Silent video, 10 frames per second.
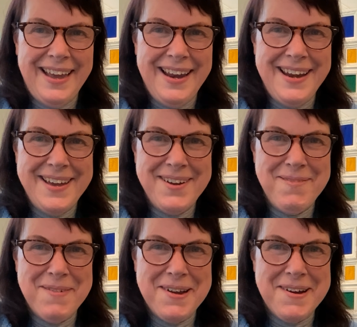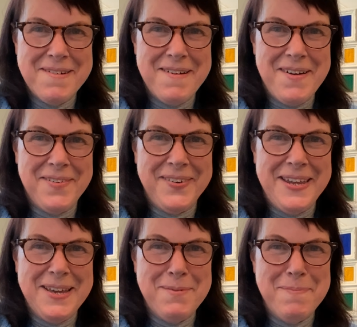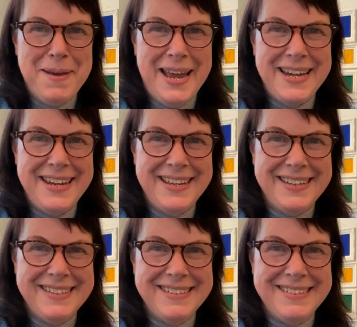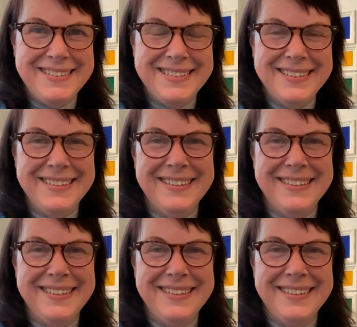Hello, my crafty companions.